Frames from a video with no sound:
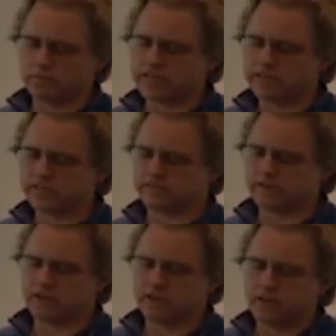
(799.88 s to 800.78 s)
piece of
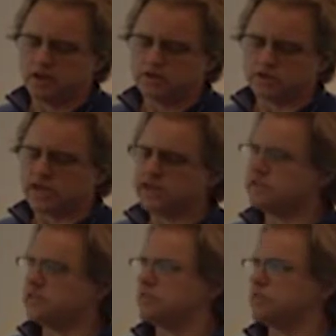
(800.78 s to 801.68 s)
it. So the
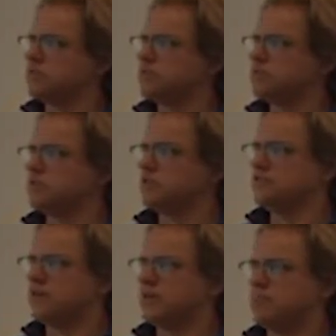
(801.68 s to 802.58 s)
HCD work is really
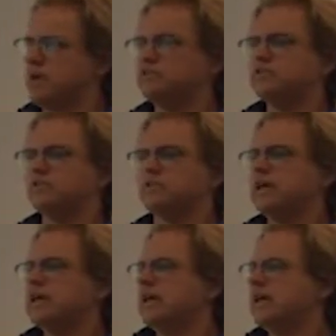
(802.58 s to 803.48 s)
fundamental
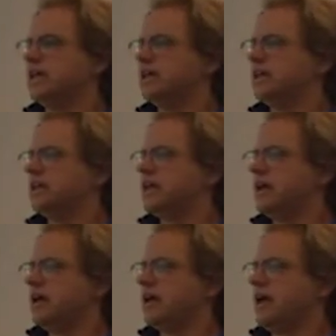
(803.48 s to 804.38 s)
in
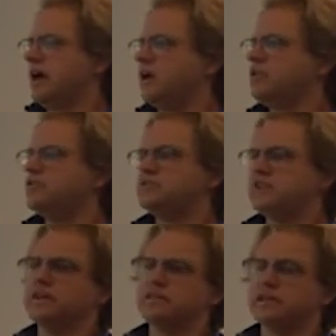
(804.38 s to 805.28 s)

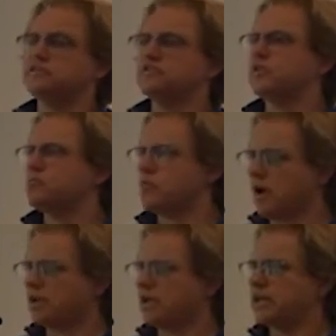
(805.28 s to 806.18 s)
understanding things very
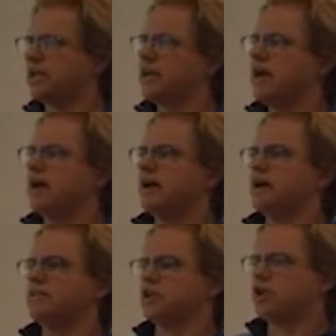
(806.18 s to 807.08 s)
broadly,
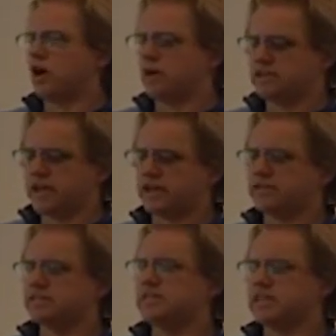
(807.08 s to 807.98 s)
the
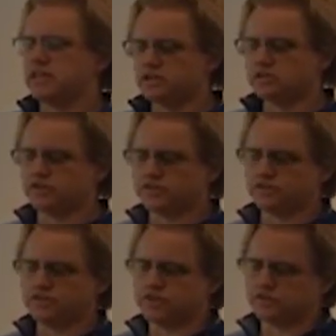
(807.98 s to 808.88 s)
context, the
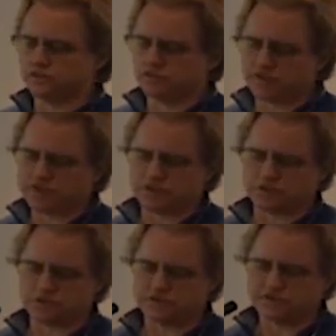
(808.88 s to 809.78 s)
individual
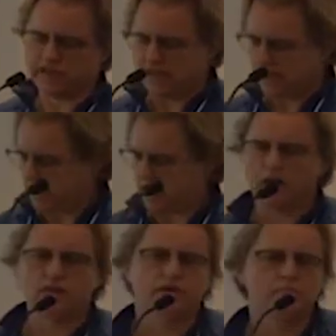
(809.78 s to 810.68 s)
features
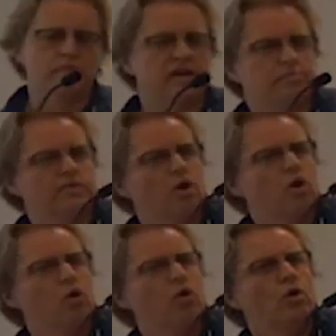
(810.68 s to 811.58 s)
that make up the
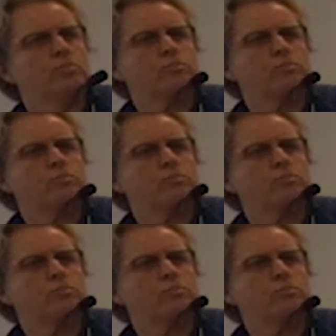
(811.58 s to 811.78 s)
whole.